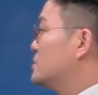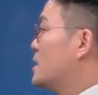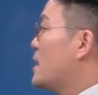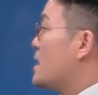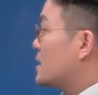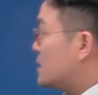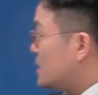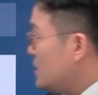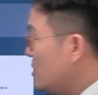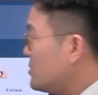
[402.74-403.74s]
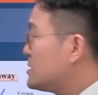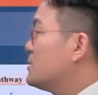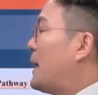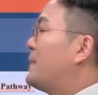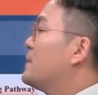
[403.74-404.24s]
It is
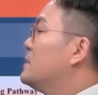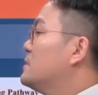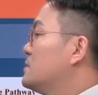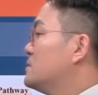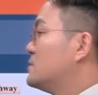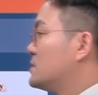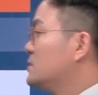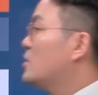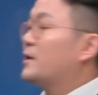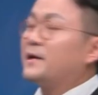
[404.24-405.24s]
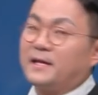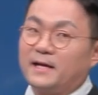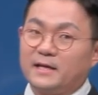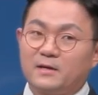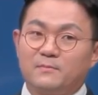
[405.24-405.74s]
the ability to
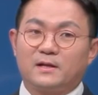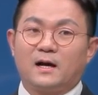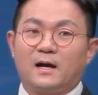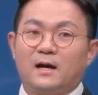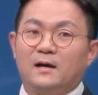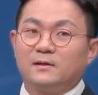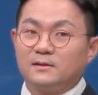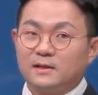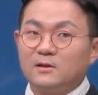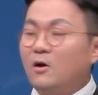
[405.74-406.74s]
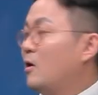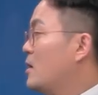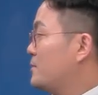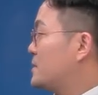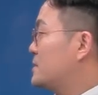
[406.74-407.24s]
make clot. We
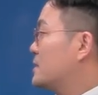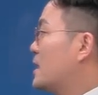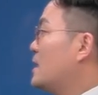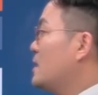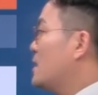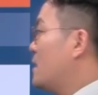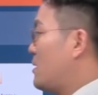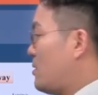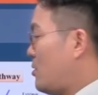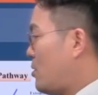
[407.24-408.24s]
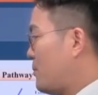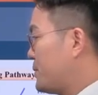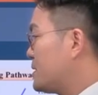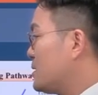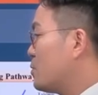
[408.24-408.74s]
need to evaluate
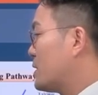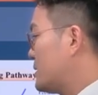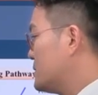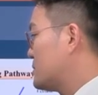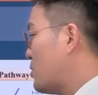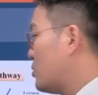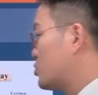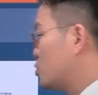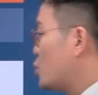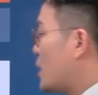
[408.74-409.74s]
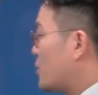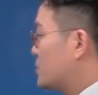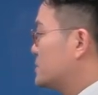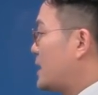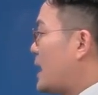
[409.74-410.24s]
it. APTT is more
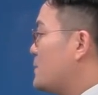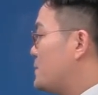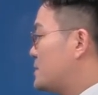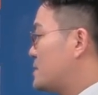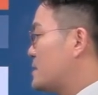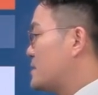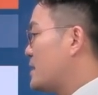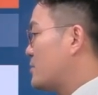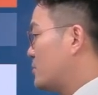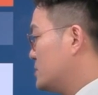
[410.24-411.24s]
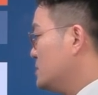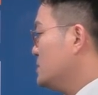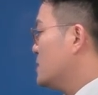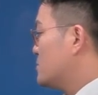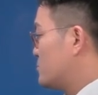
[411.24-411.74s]
important. It
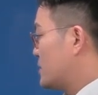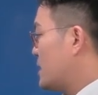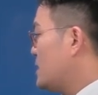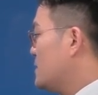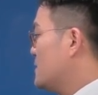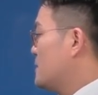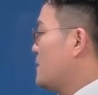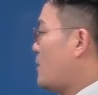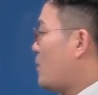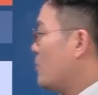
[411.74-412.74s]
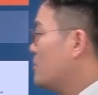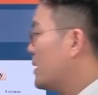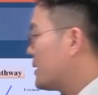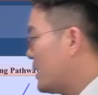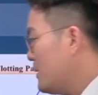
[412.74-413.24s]
determines if blood
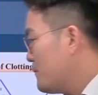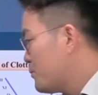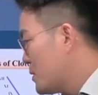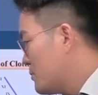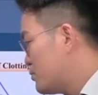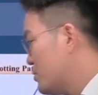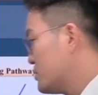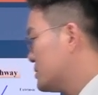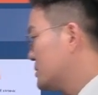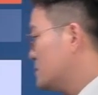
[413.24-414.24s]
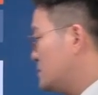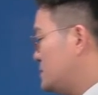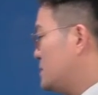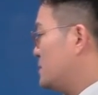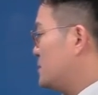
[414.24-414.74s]
thinning therapy is
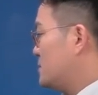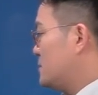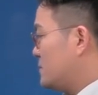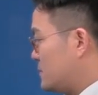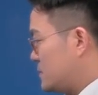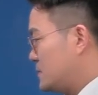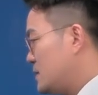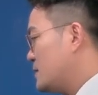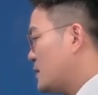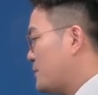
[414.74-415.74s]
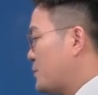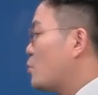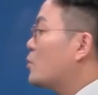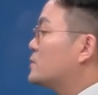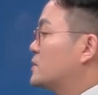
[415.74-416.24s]
effective. It is an
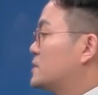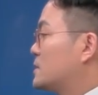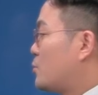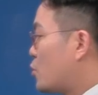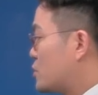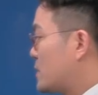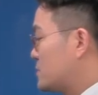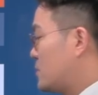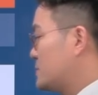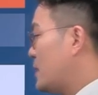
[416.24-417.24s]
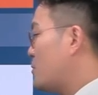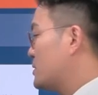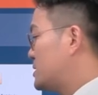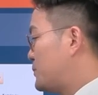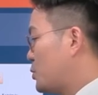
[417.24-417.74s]
indicator. What is
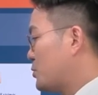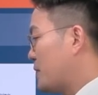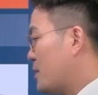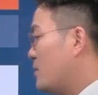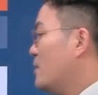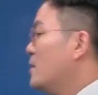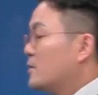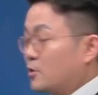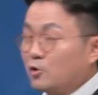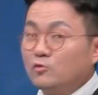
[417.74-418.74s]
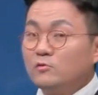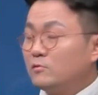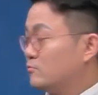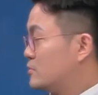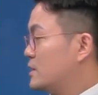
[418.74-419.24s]
important is that blood
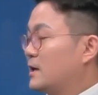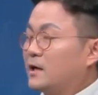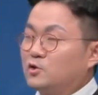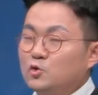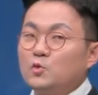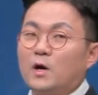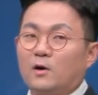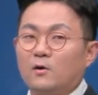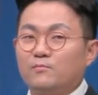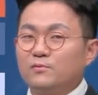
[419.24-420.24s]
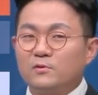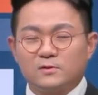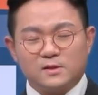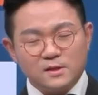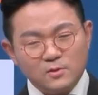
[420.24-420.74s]
clotting problem is
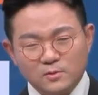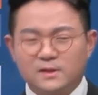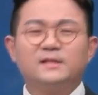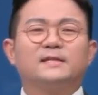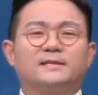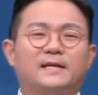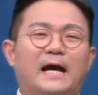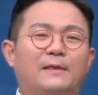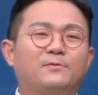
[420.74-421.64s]
very rare to see.